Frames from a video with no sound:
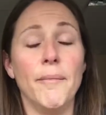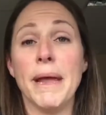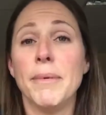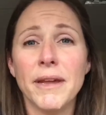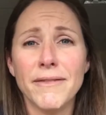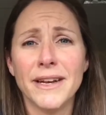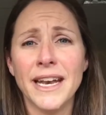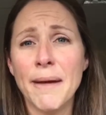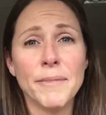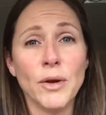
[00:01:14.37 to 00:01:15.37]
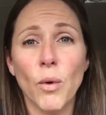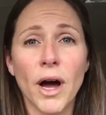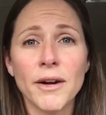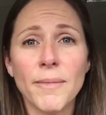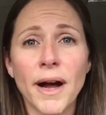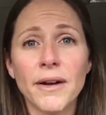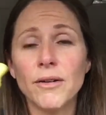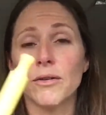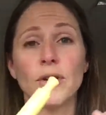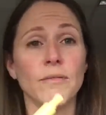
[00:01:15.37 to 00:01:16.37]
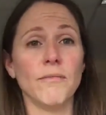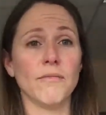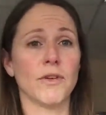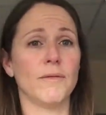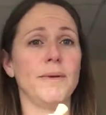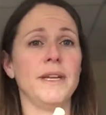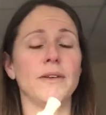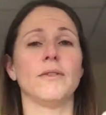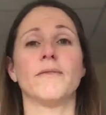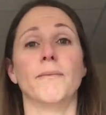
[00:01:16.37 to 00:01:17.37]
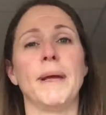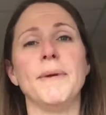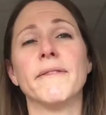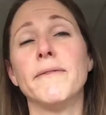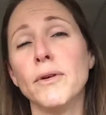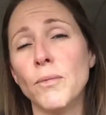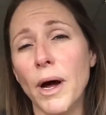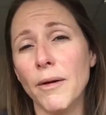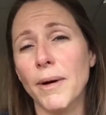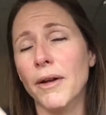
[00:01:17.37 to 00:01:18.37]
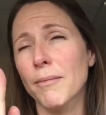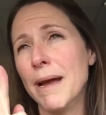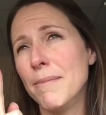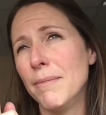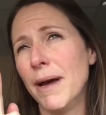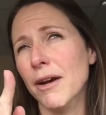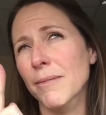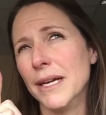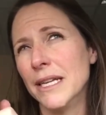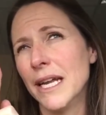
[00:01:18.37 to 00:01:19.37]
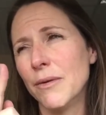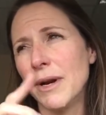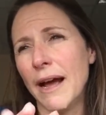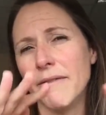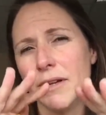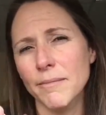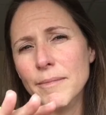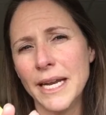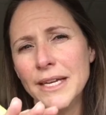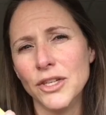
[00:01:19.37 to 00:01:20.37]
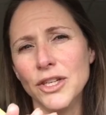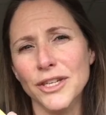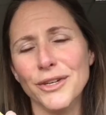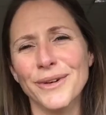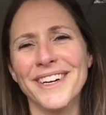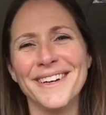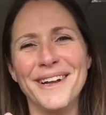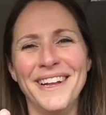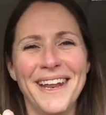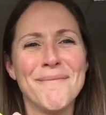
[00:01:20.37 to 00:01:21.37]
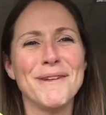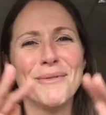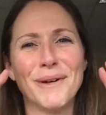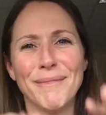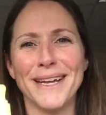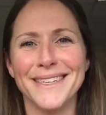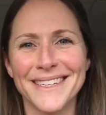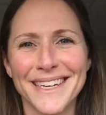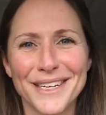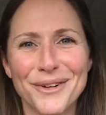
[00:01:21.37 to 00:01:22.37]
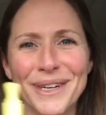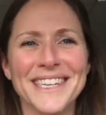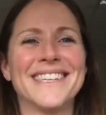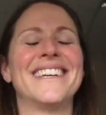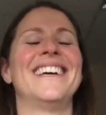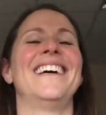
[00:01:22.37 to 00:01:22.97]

maybe even an empty water bottle could be used. Maybe a full water bottle might be better because then it would have some tension to it. An empty one might just get squished.